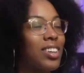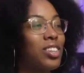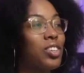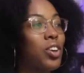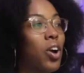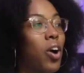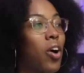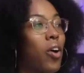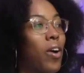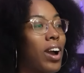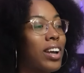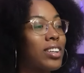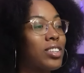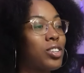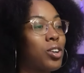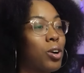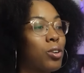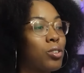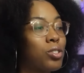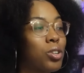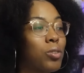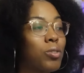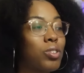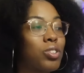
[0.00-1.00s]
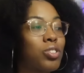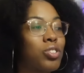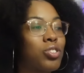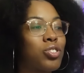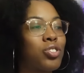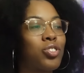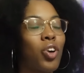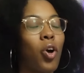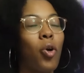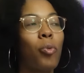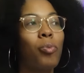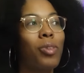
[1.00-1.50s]
yo, and Gojo is
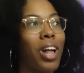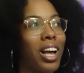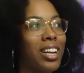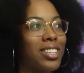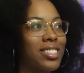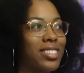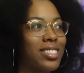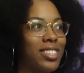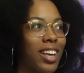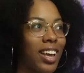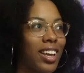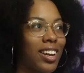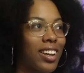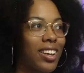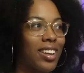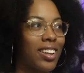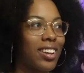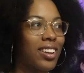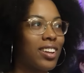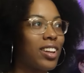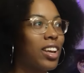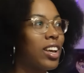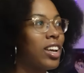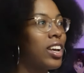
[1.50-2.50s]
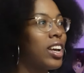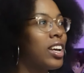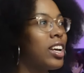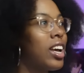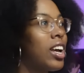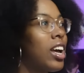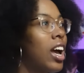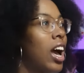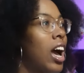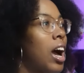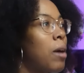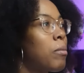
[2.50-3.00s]
so blindsided.
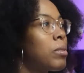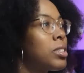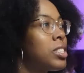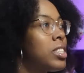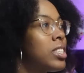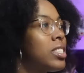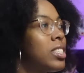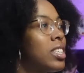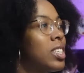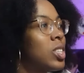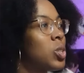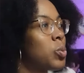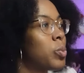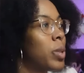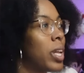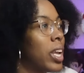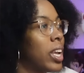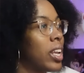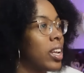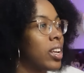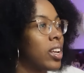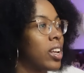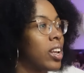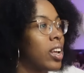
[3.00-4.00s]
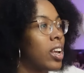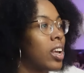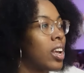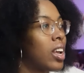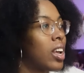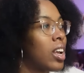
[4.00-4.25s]
How much does he explain?